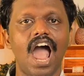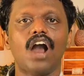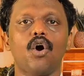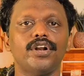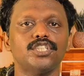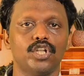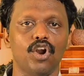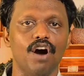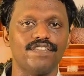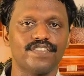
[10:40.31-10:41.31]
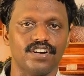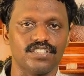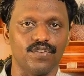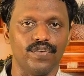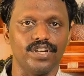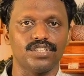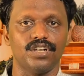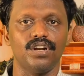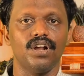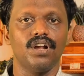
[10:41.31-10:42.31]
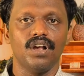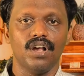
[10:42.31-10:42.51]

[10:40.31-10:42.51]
according to the law of conservation,